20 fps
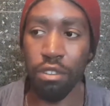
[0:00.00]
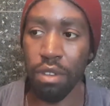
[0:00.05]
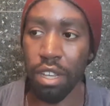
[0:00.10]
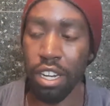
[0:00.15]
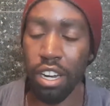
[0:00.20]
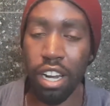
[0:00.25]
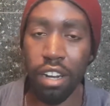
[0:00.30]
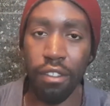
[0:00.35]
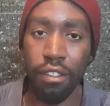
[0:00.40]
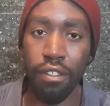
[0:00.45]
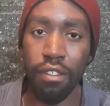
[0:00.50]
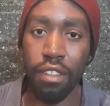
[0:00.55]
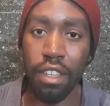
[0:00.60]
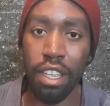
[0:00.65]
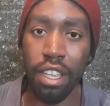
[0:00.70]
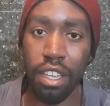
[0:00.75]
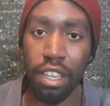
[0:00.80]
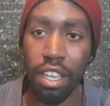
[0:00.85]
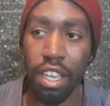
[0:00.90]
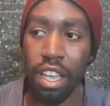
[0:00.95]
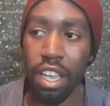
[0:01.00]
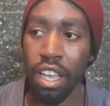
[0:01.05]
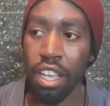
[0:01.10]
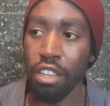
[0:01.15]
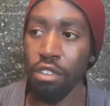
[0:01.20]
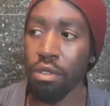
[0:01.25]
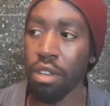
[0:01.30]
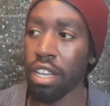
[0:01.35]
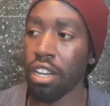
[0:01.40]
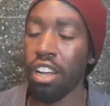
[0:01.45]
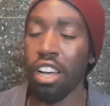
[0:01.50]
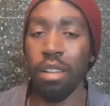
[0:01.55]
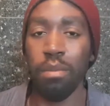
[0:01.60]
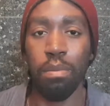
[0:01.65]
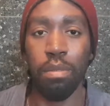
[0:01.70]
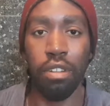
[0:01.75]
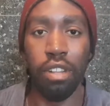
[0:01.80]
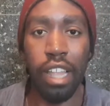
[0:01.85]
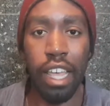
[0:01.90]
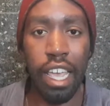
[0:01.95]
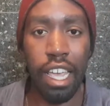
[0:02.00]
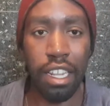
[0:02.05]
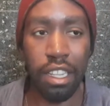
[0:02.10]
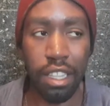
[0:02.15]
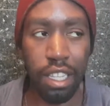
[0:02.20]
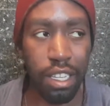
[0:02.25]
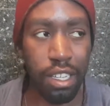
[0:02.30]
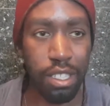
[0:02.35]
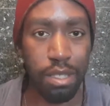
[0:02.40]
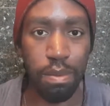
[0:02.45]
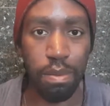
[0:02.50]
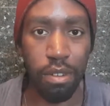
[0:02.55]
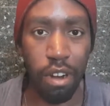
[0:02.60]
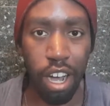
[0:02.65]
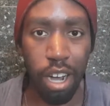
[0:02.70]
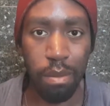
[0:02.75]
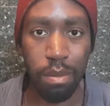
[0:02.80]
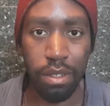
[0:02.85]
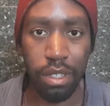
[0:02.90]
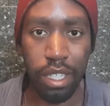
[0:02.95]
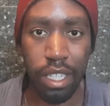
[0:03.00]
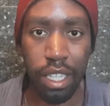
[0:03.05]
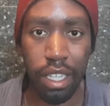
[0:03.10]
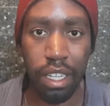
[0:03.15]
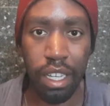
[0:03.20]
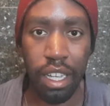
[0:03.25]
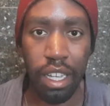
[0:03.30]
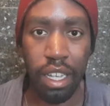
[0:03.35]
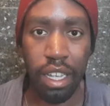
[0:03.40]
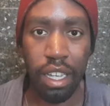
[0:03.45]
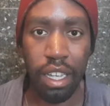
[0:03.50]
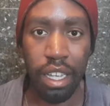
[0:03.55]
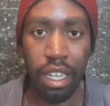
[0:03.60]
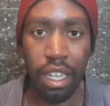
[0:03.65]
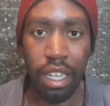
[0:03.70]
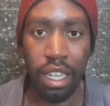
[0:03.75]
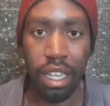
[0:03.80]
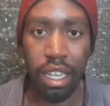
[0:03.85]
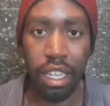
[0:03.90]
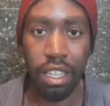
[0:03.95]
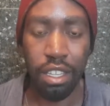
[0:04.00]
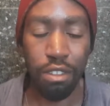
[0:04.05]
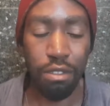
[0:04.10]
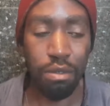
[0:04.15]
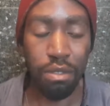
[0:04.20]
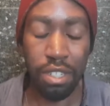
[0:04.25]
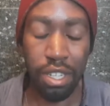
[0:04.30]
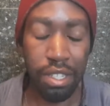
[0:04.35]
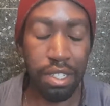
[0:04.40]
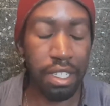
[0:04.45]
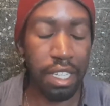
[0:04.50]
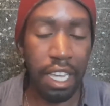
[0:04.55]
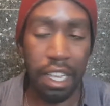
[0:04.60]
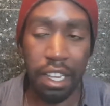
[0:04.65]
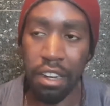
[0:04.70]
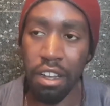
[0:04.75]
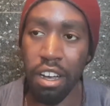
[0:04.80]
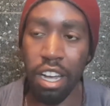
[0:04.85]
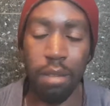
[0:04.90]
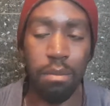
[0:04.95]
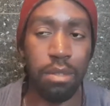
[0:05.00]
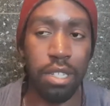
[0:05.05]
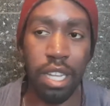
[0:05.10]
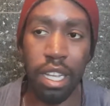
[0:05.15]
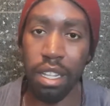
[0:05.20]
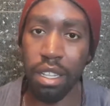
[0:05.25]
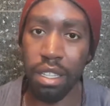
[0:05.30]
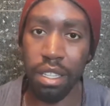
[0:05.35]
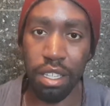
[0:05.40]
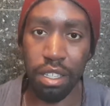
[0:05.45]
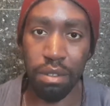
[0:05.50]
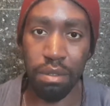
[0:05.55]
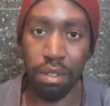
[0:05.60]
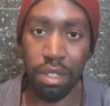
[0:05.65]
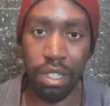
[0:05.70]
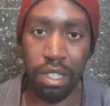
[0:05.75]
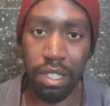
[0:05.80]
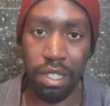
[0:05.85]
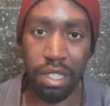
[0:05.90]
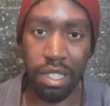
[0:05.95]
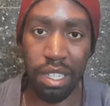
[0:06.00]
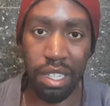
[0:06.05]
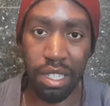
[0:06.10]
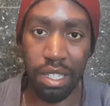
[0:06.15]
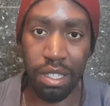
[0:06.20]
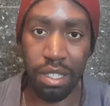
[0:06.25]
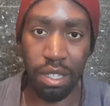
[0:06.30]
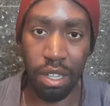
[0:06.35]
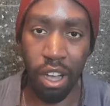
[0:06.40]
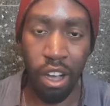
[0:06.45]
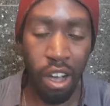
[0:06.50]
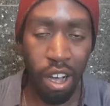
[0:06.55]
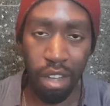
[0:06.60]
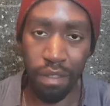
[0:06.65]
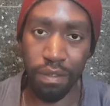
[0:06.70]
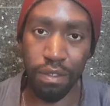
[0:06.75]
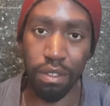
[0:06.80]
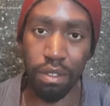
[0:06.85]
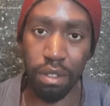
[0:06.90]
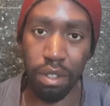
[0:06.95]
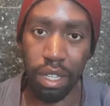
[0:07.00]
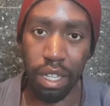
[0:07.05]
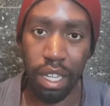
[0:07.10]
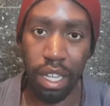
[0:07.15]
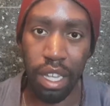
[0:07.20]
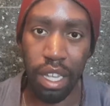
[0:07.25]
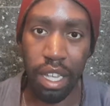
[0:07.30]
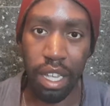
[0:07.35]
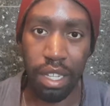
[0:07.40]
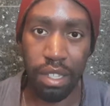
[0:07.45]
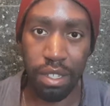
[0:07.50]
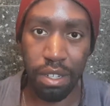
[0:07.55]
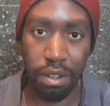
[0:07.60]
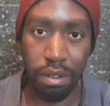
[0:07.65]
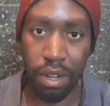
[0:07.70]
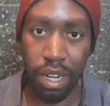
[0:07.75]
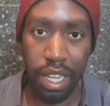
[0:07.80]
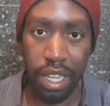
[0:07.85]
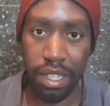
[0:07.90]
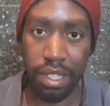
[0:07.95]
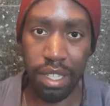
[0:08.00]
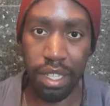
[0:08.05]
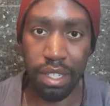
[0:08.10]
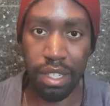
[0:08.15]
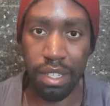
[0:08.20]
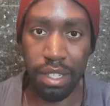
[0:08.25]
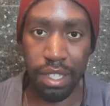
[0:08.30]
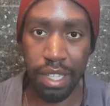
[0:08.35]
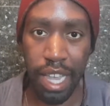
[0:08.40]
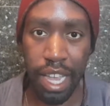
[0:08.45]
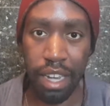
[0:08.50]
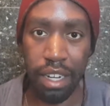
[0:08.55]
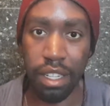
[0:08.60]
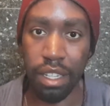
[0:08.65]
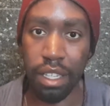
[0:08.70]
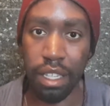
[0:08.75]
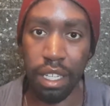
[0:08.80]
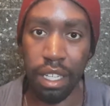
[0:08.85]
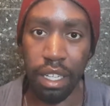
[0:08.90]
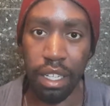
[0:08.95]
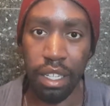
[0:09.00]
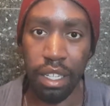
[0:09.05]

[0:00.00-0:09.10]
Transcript: you cannot think, you cannot plan things properly. You just cannot. I'm telling you, it's awful. It's crazy, it's insanity.